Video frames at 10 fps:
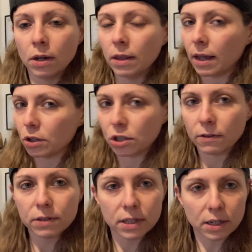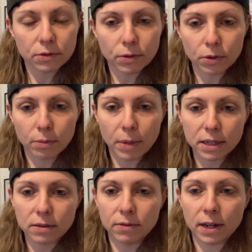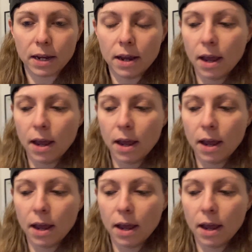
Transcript: that shifts things for them massively.